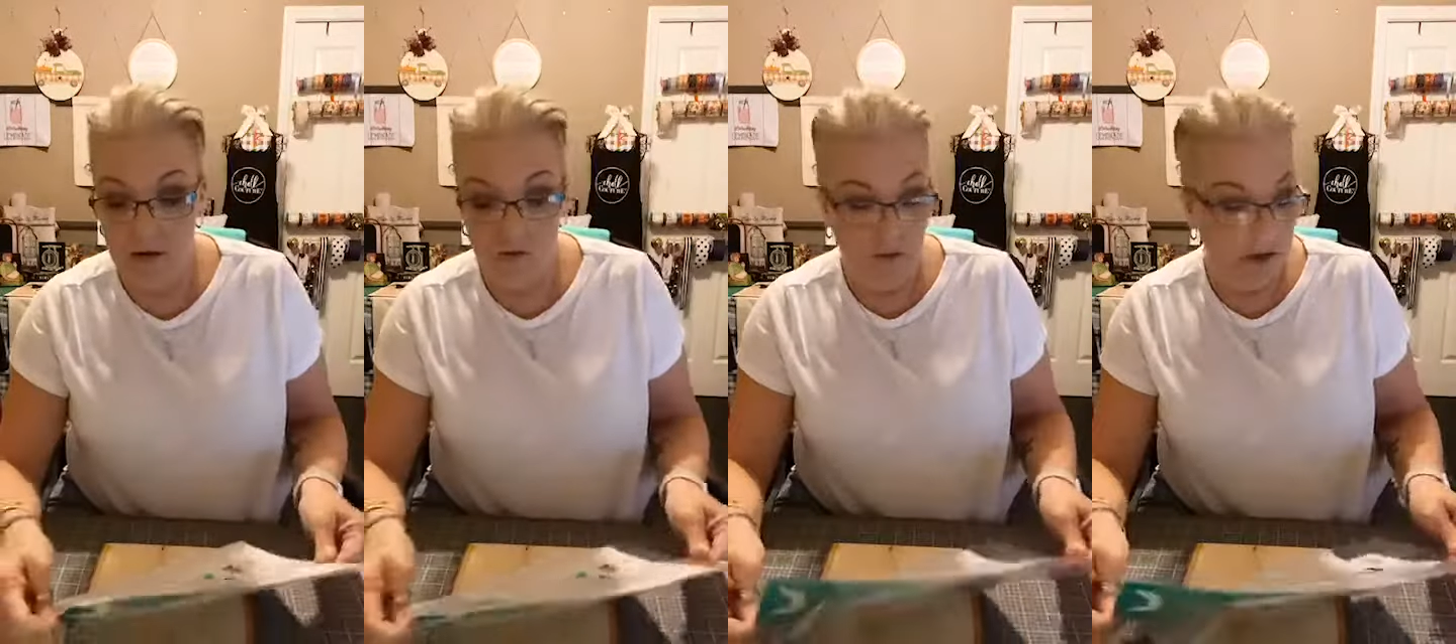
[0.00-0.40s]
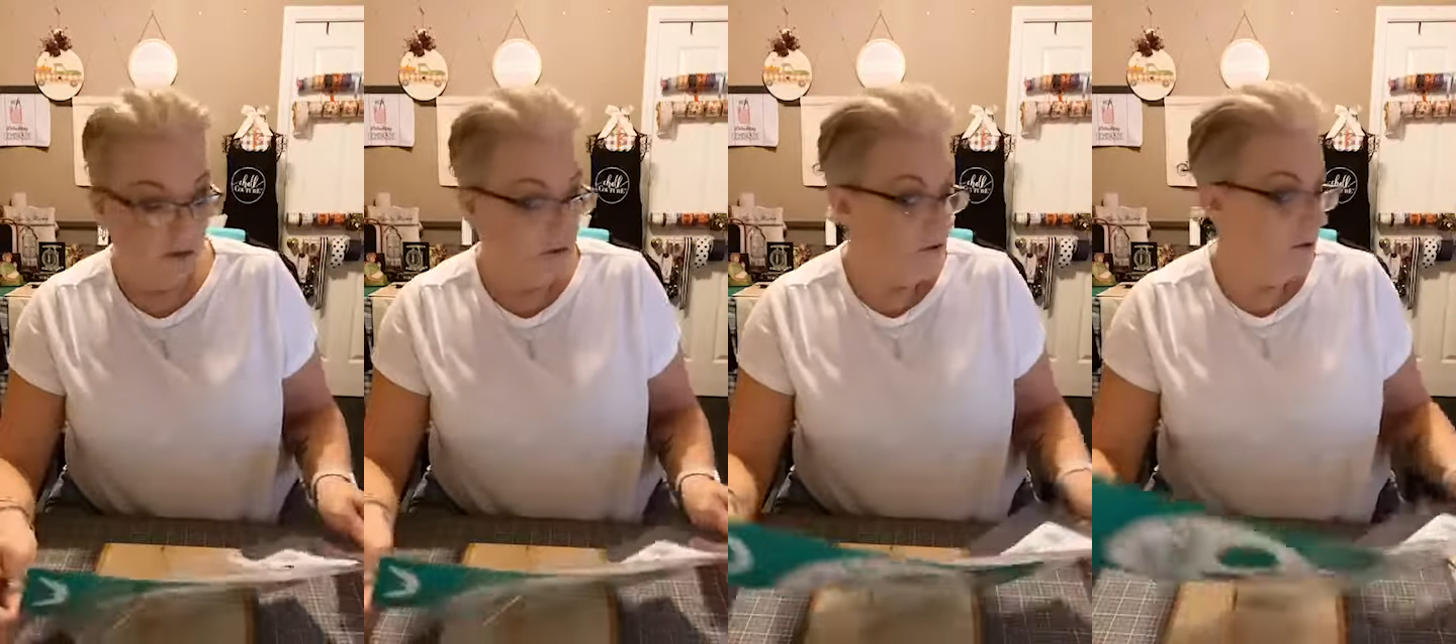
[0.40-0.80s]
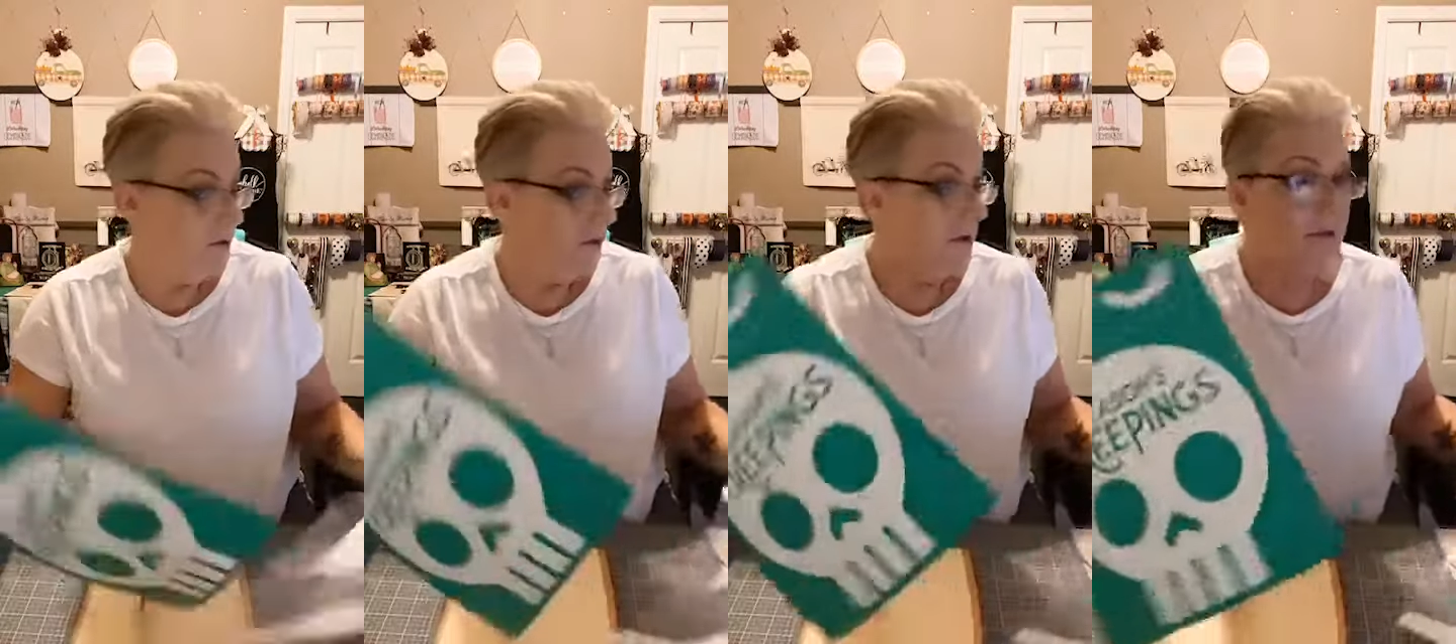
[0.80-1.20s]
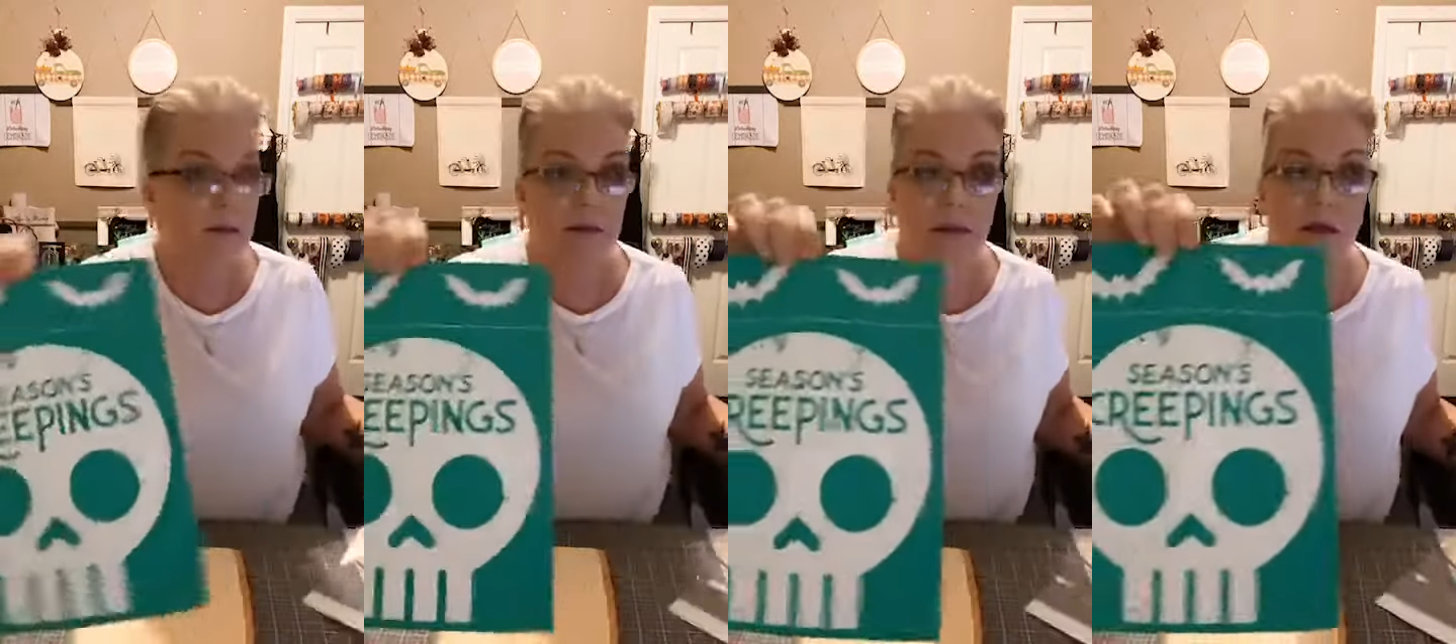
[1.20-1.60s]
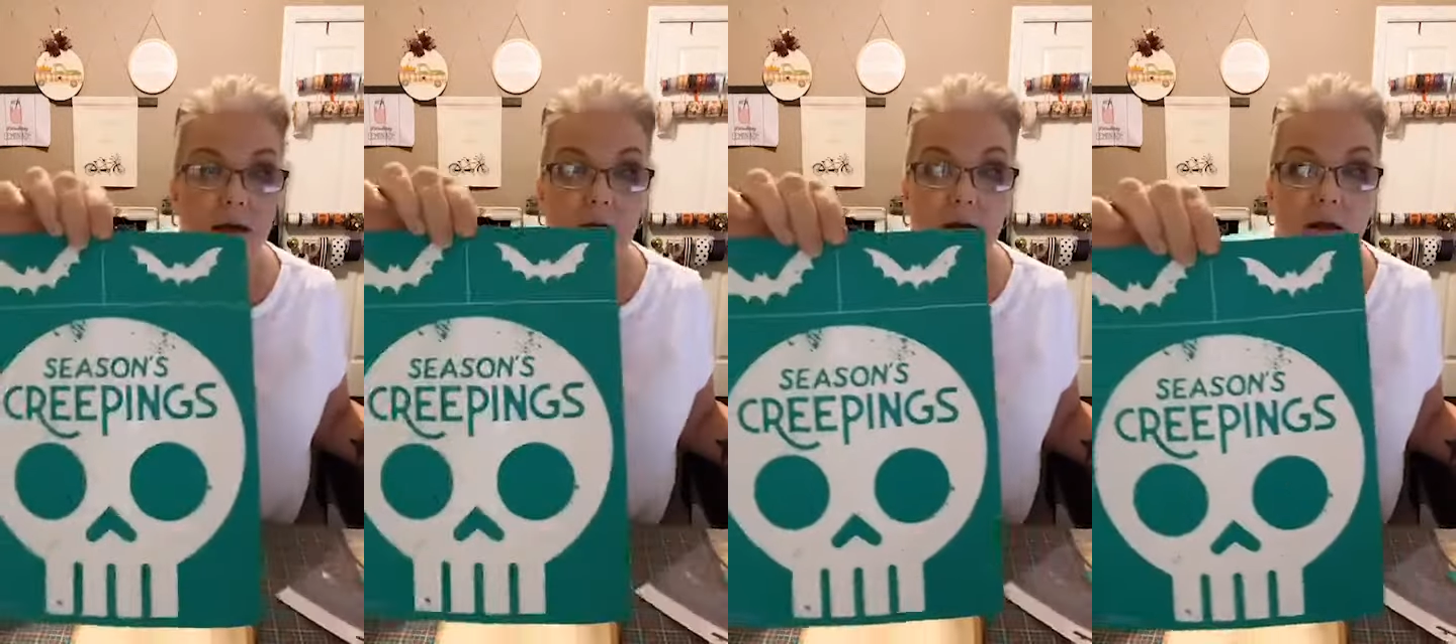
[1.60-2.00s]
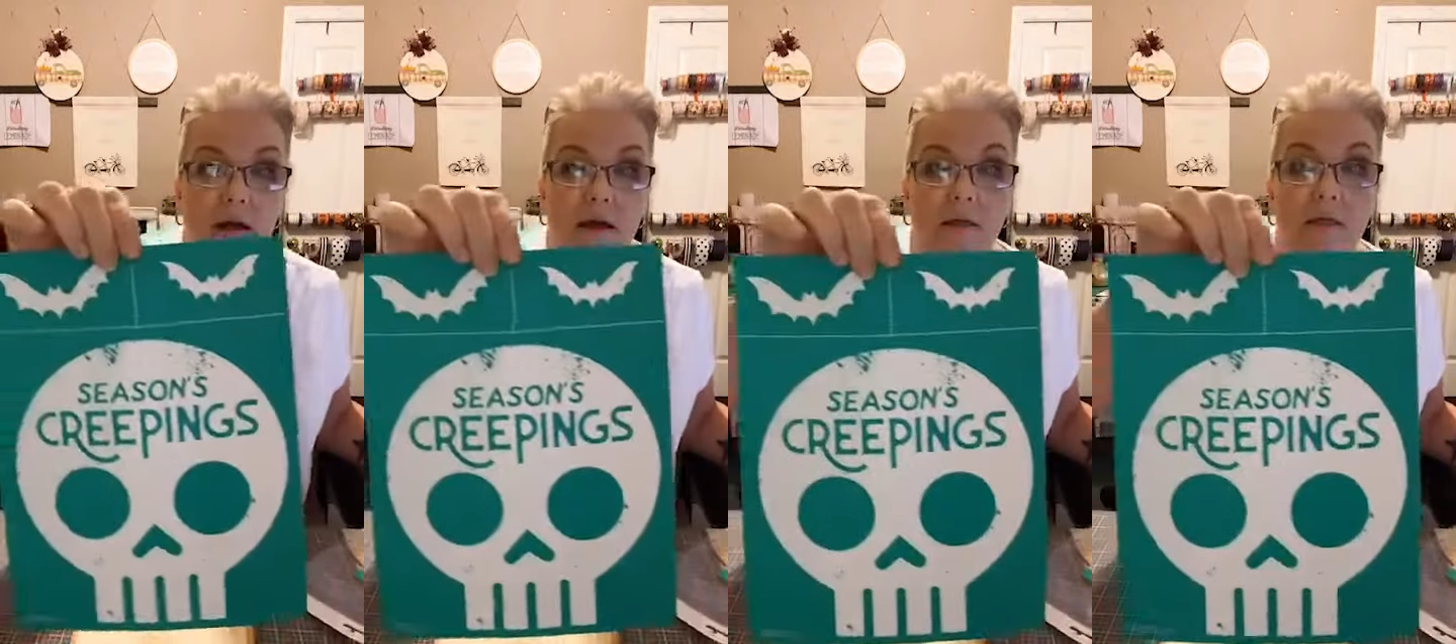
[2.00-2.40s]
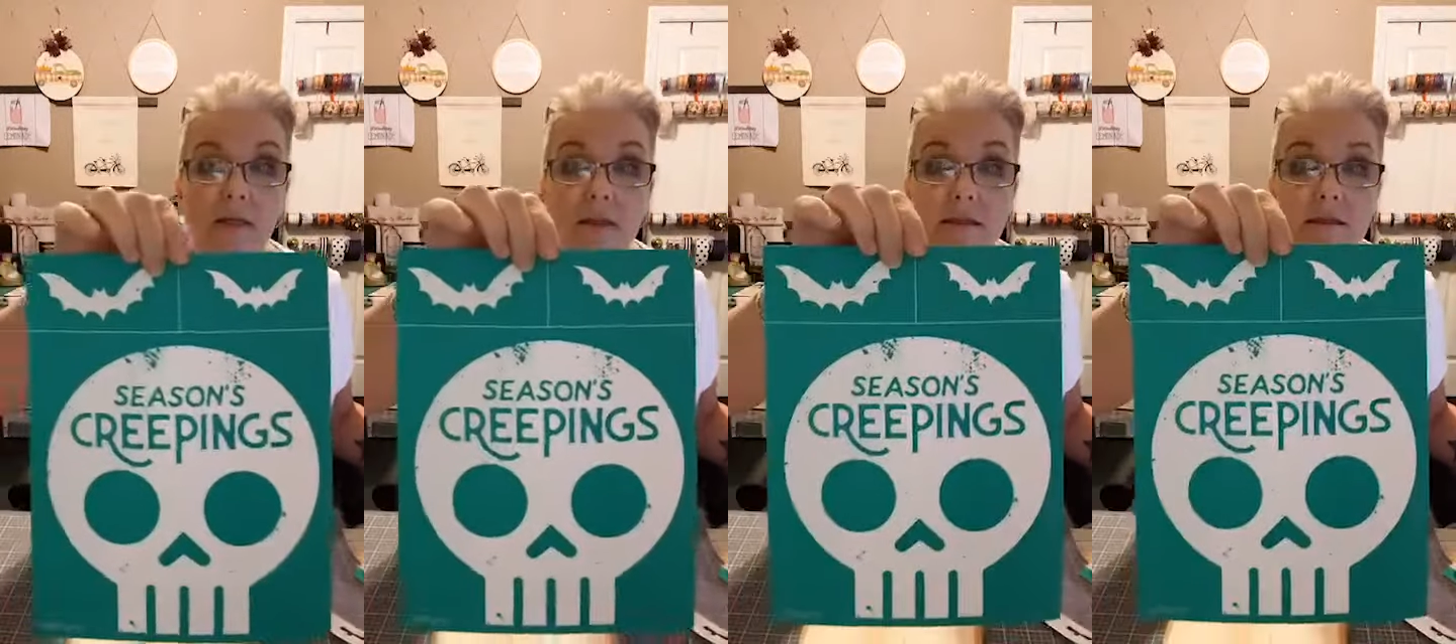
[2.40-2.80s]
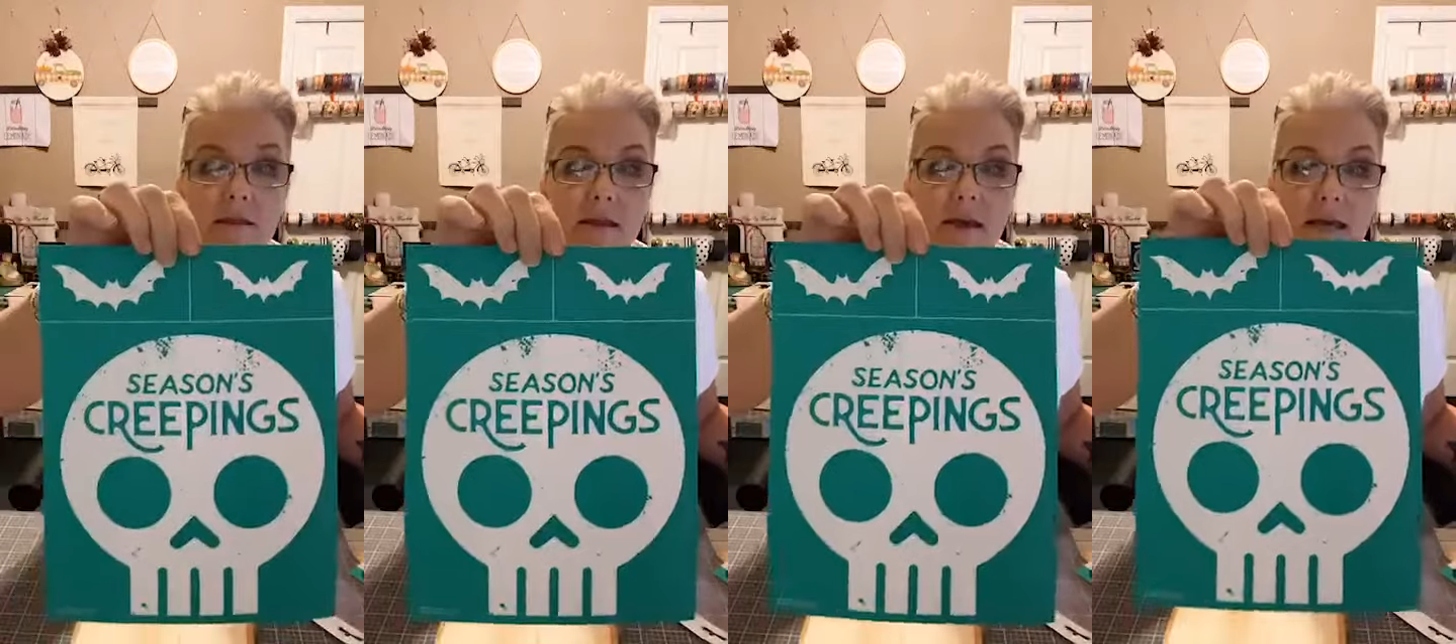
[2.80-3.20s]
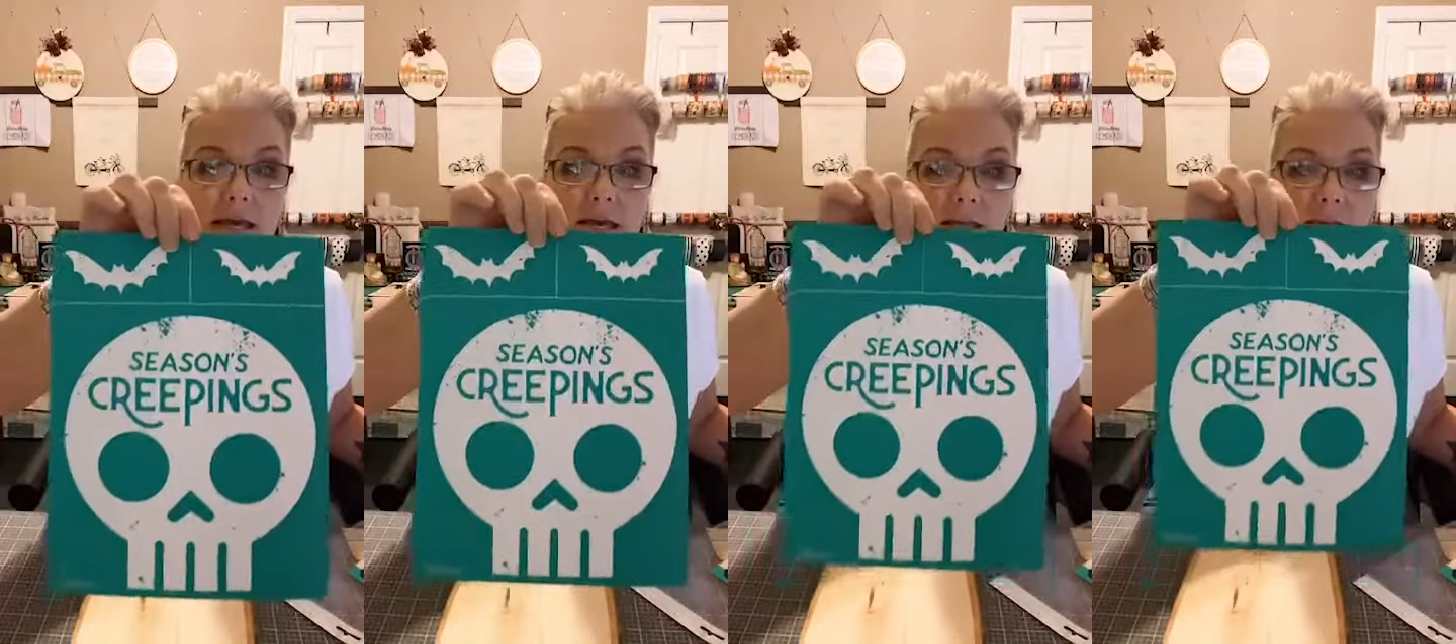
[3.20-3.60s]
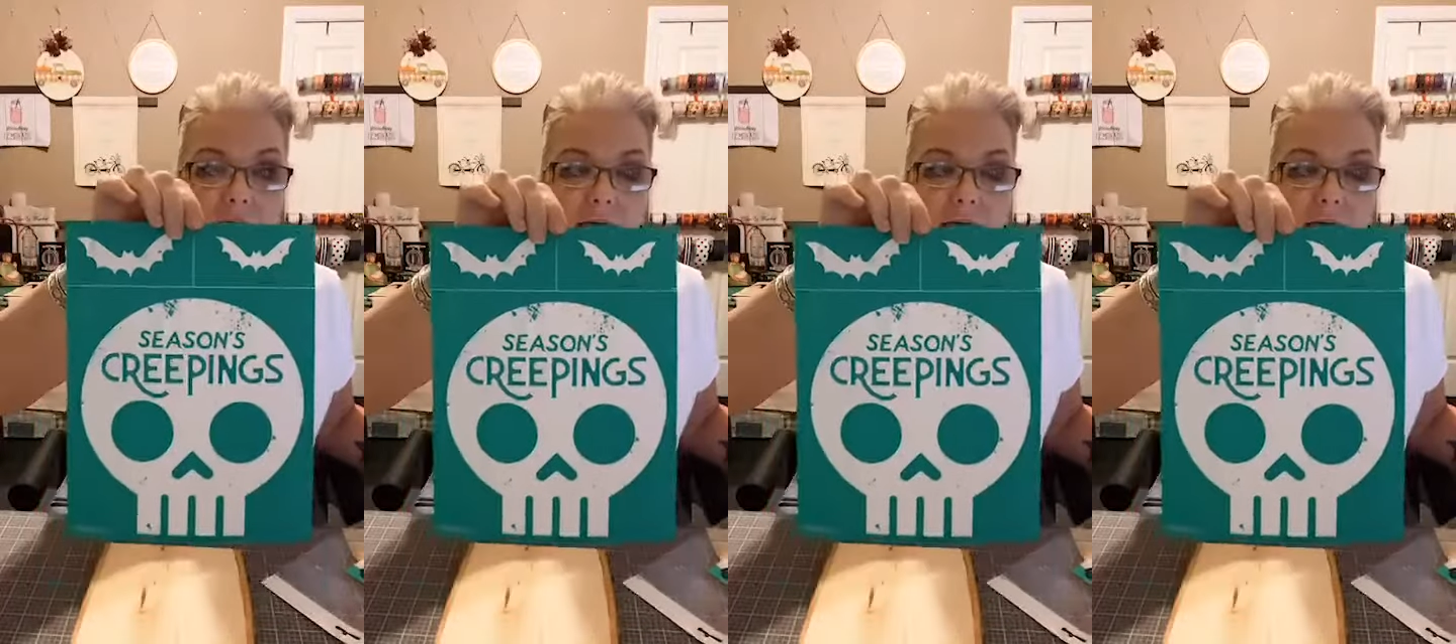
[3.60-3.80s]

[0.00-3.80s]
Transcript: going to do this this tonight.